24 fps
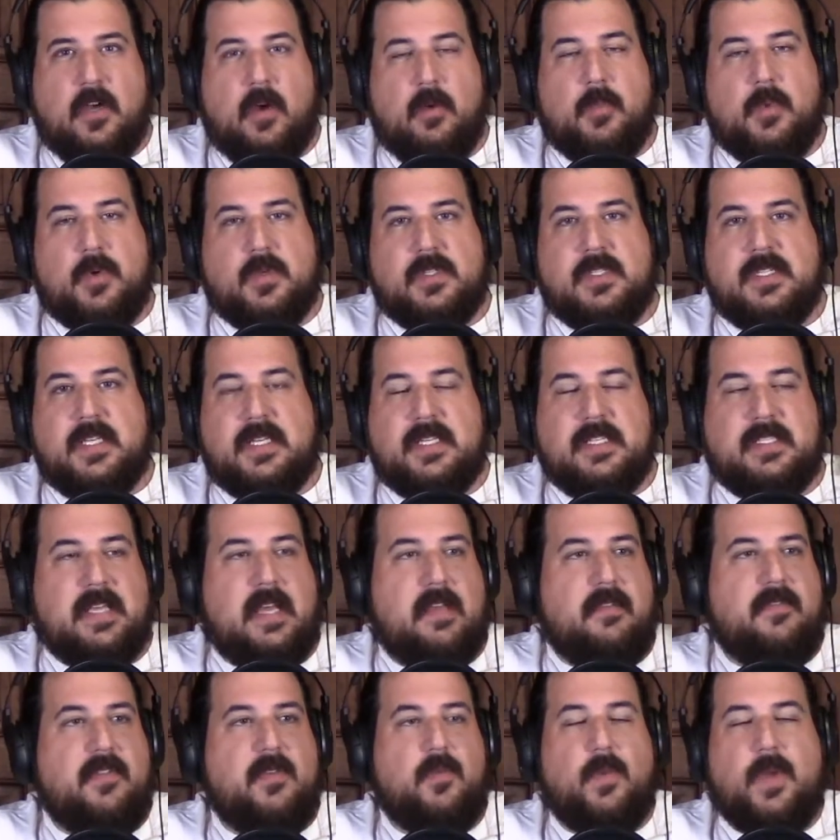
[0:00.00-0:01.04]
almost
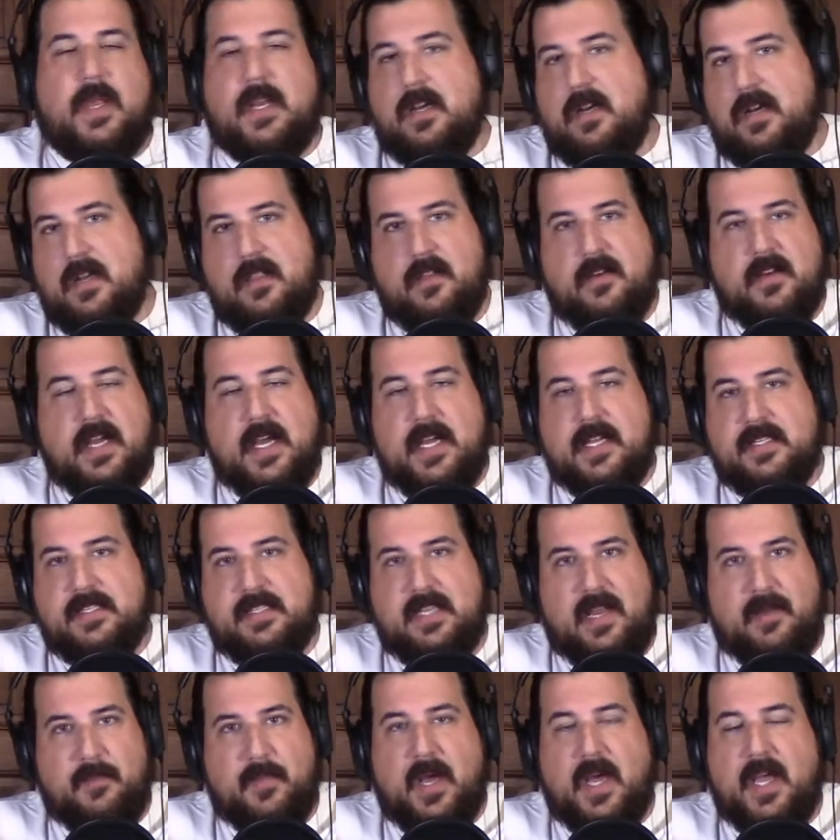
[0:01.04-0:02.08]
6'7". We had another guy
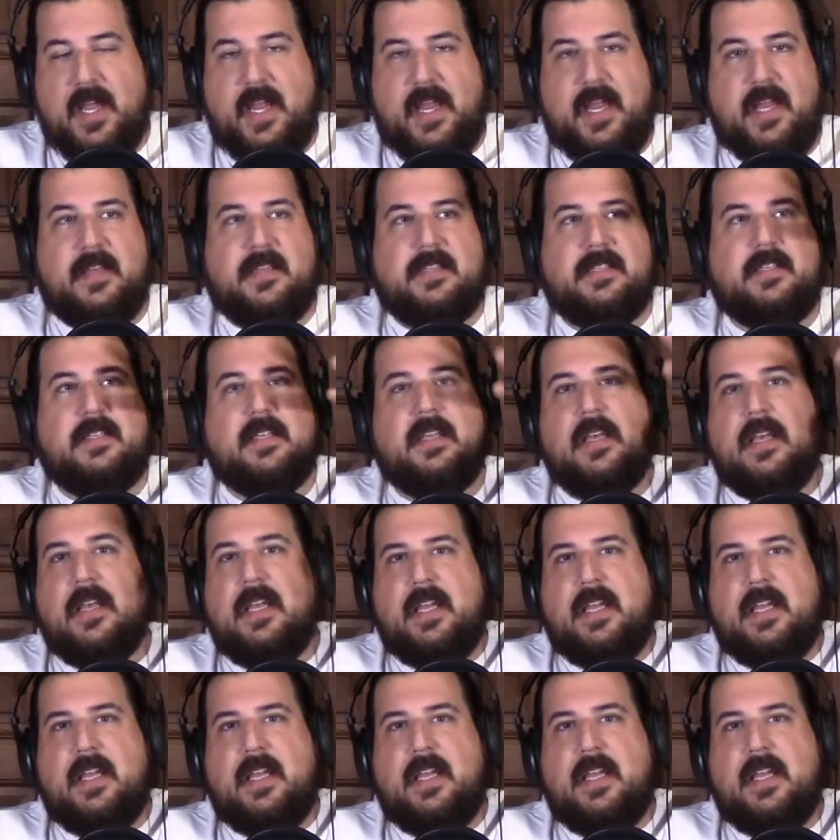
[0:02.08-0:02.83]
same height.